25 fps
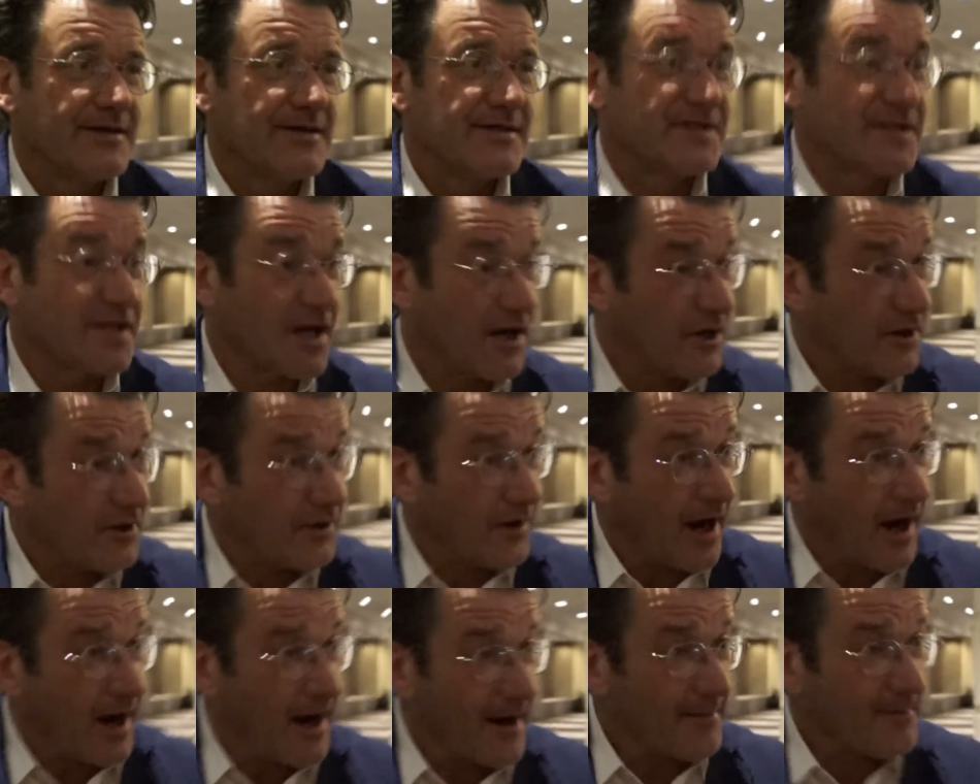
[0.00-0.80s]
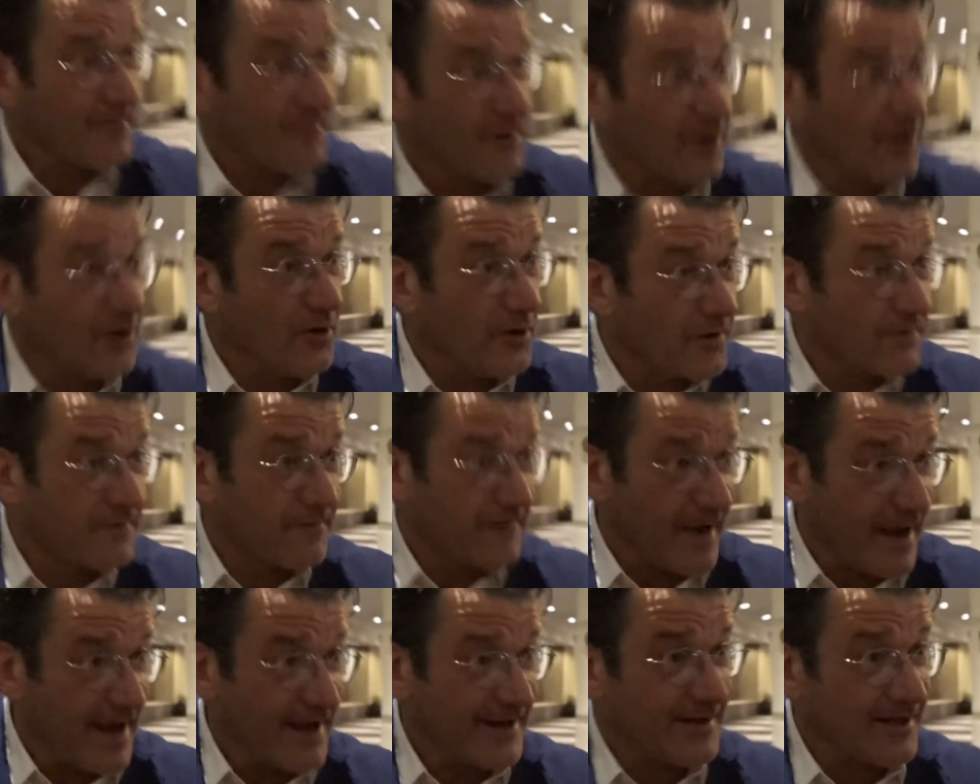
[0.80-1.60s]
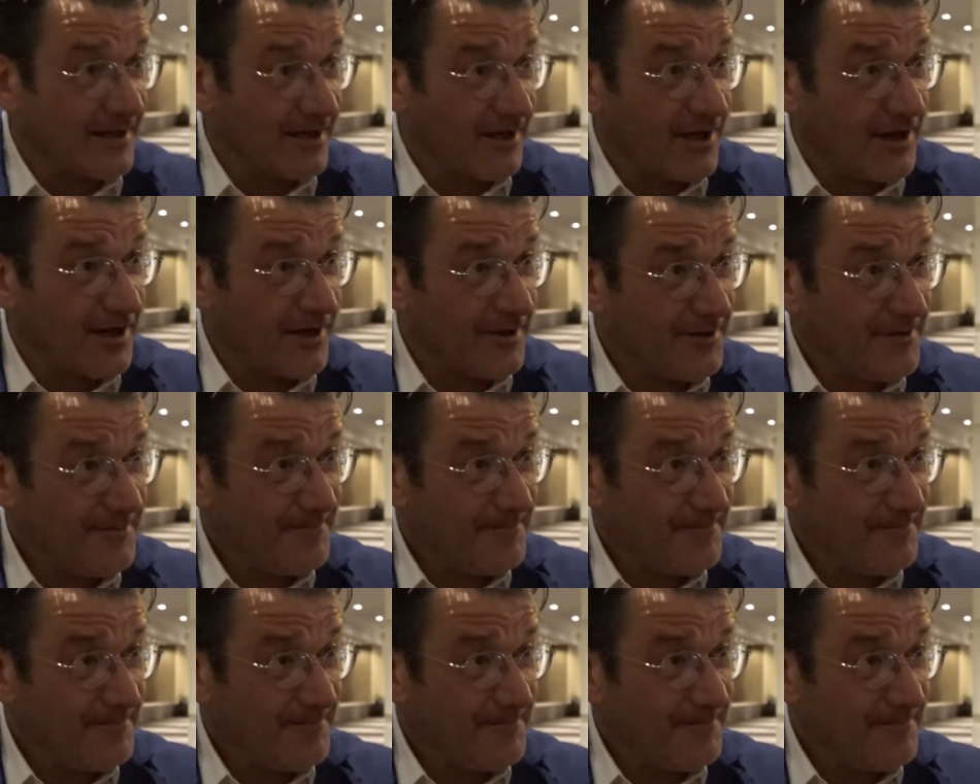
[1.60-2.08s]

So I'm Luke van der Laan.